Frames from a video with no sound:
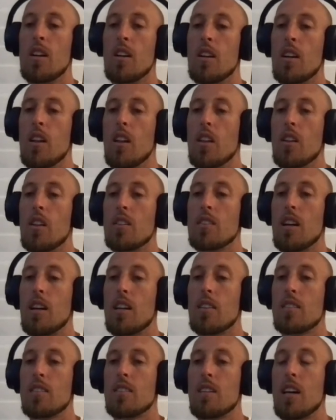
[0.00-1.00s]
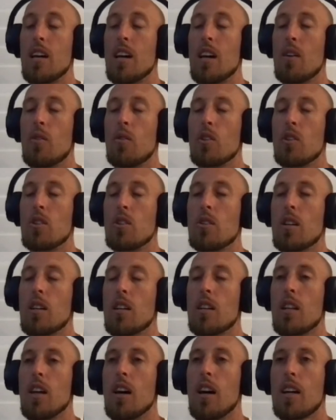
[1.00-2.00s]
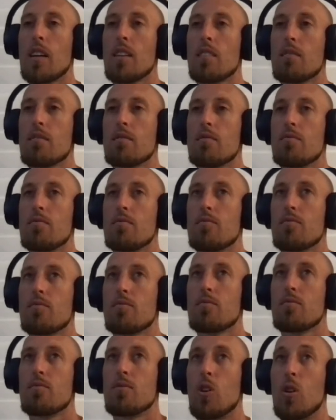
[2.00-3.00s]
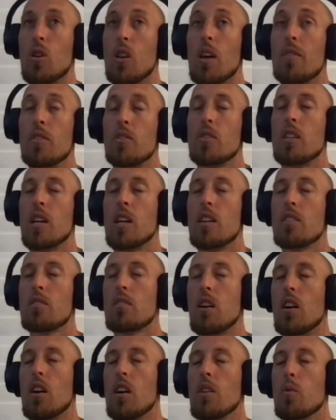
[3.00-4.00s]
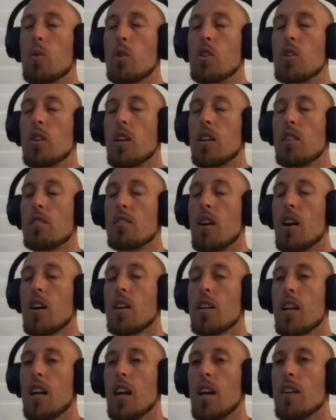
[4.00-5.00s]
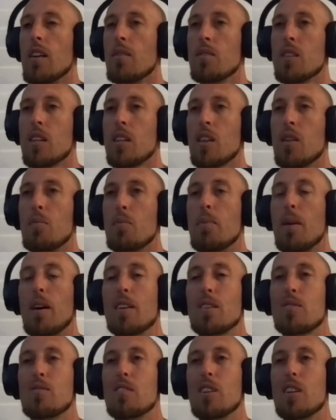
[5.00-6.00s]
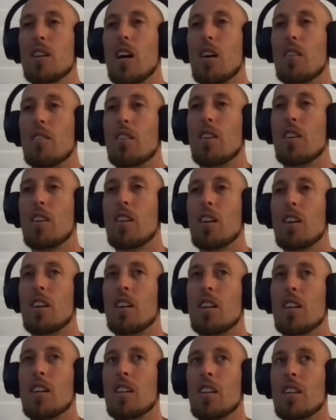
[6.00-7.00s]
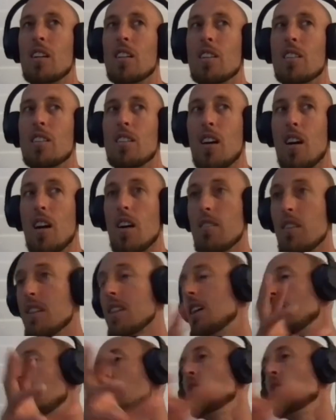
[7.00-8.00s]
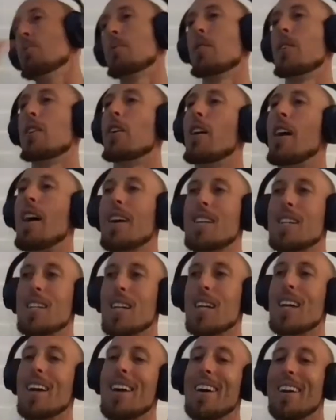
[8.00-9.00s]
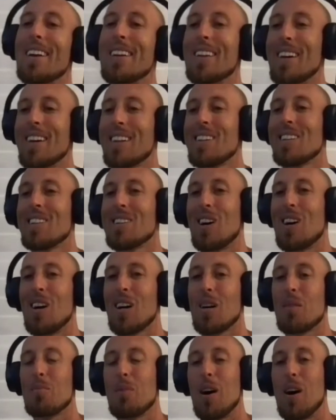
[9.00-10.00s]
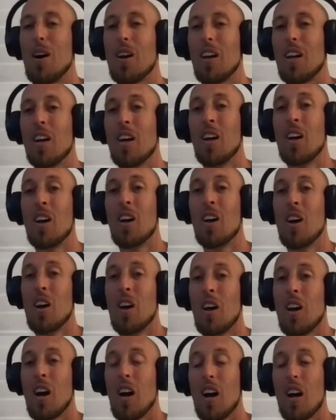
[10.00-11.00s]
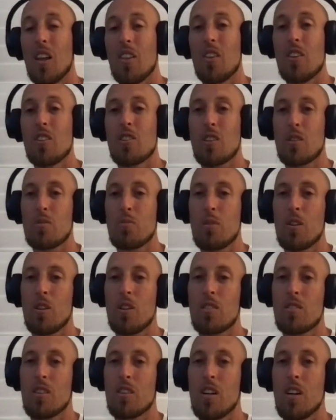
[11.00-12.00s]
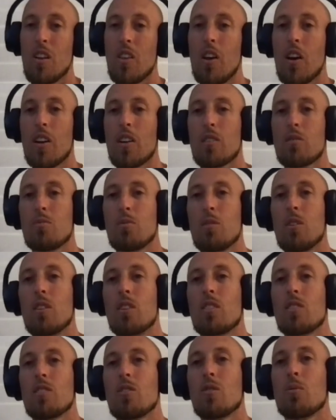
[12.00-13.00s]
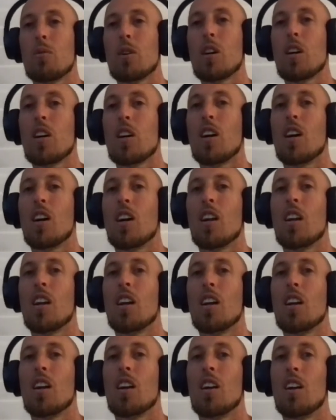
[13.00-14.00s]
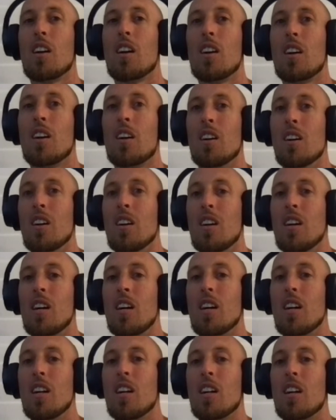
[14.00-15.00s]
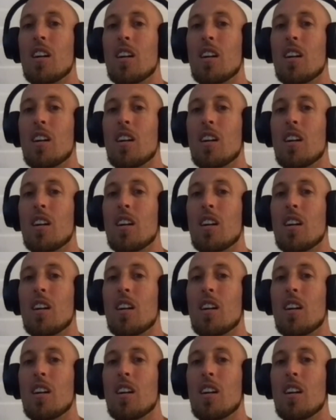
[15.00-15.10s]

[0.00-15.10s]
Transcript: then the 10th day, once you could like, or 11th day, sorry, once you can talk again, it was like the best feeling ever to have like that human interaction again and like to talk about it. I had this experience. I had that experience. Oh my God. And